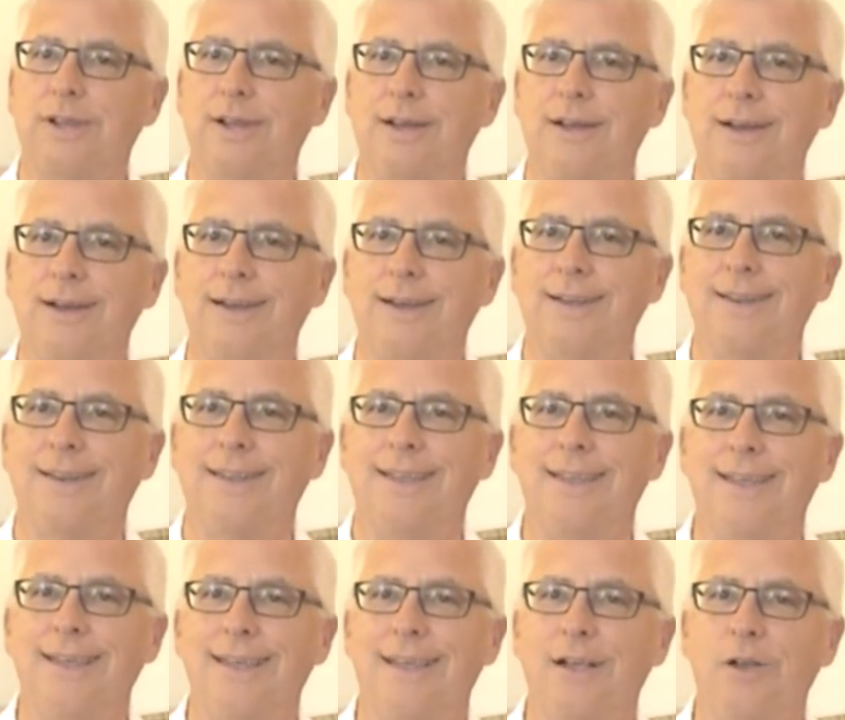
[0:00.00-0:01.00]
Uh,
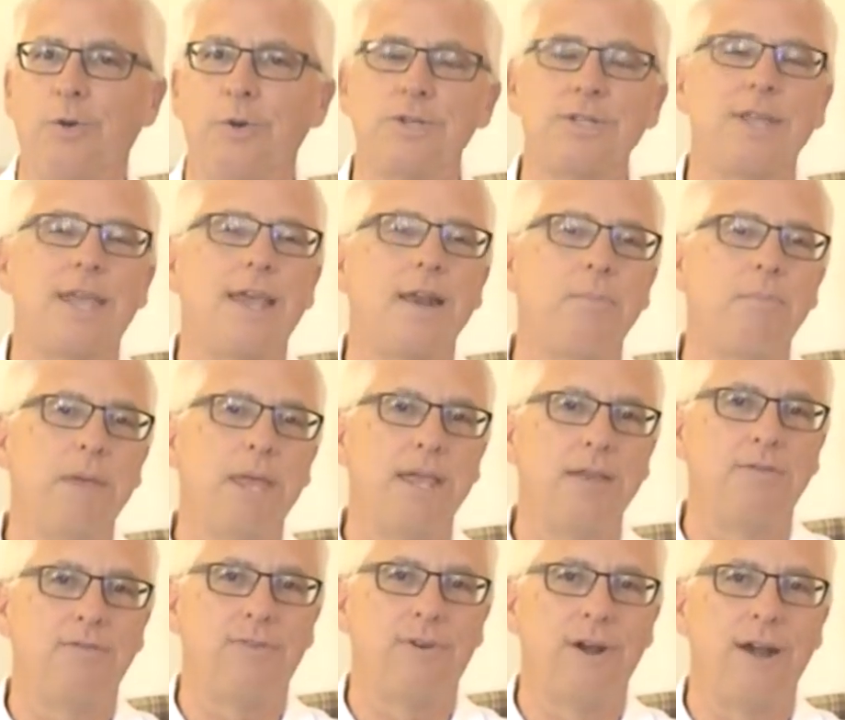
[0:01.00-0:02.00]
and of course, they had a
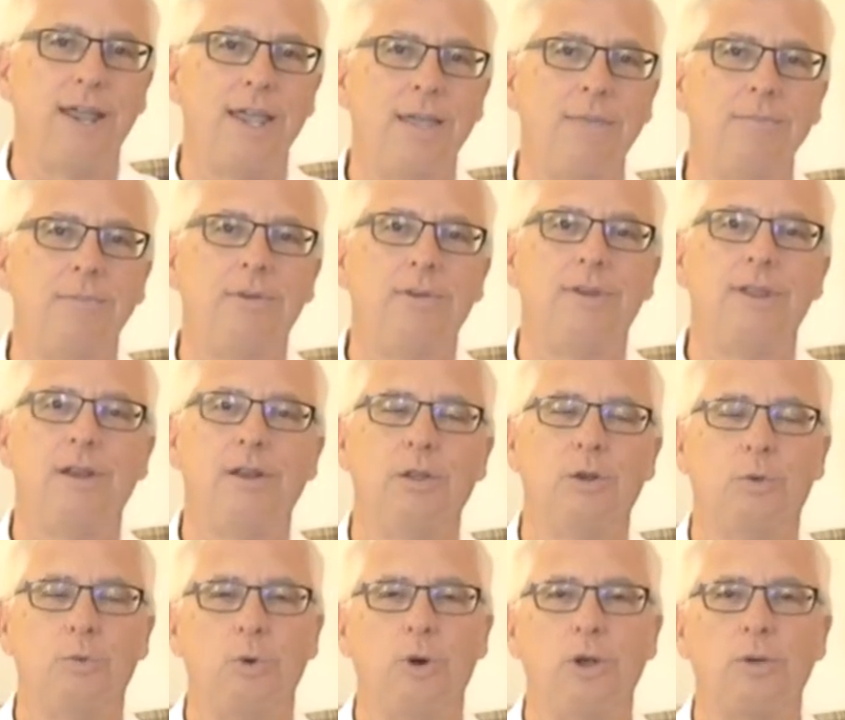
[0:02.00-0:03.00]
mainframe, did a
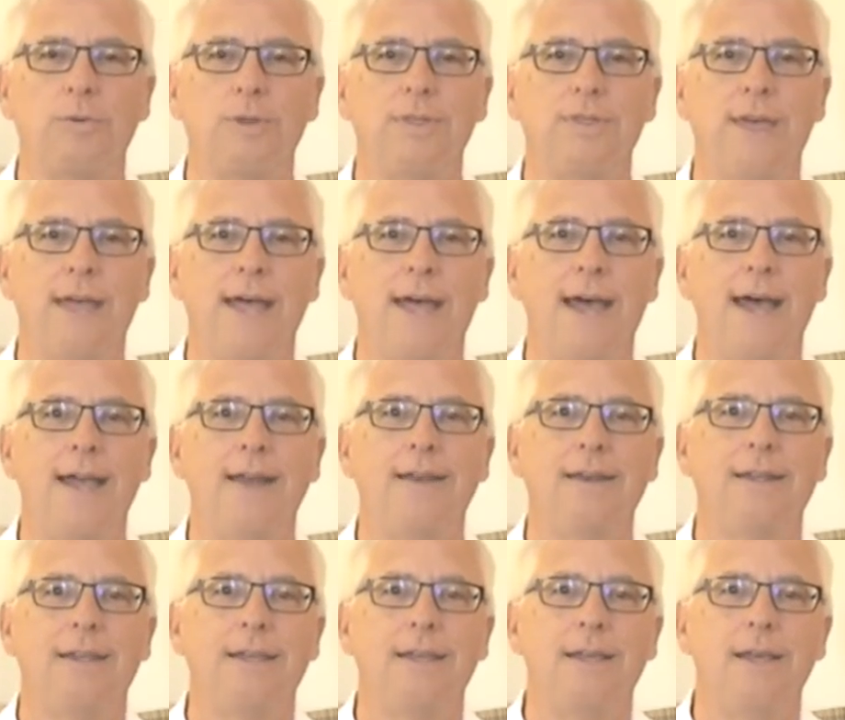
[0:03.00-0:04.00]
little work with
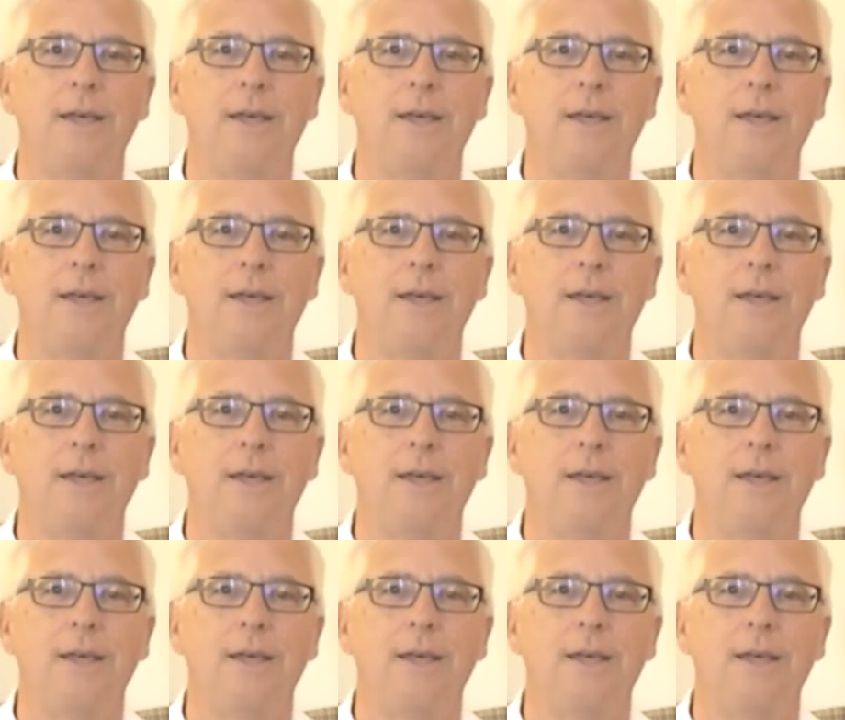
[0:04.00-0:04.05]
that.